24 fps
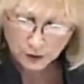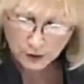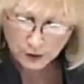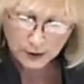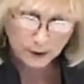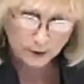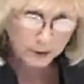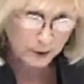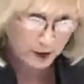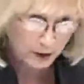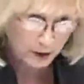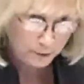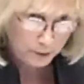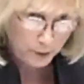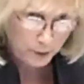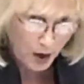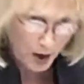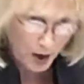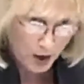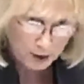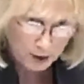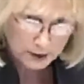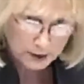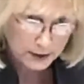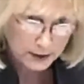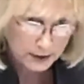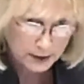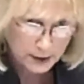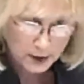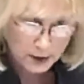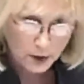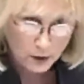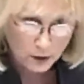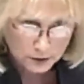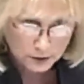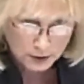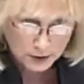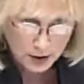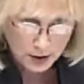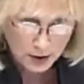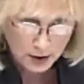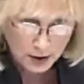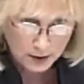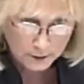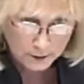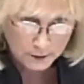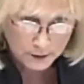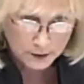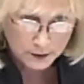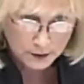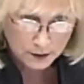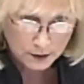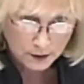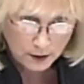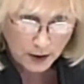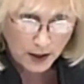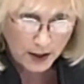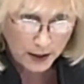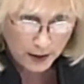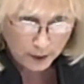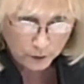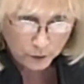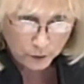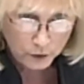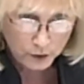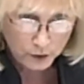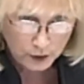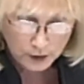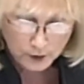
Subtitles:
above politics at all times. I am really,